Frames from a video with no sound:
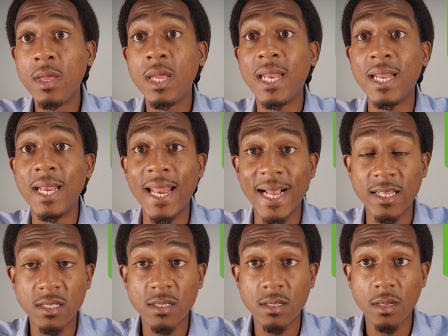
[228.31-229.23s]
in the
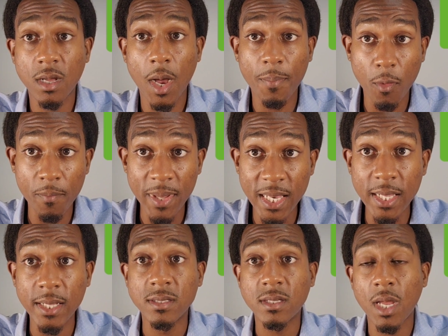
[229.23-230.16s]
next couple
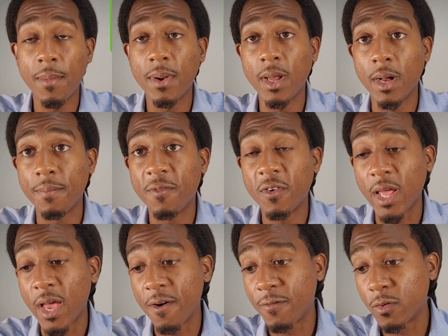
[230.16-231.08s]
meetings coming up for the
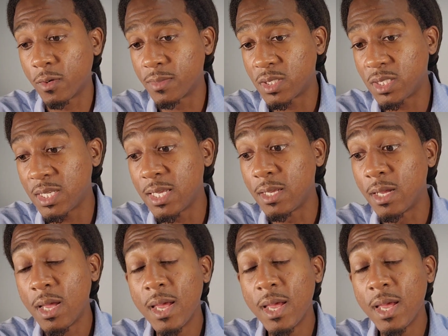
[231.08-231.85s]
FOMC.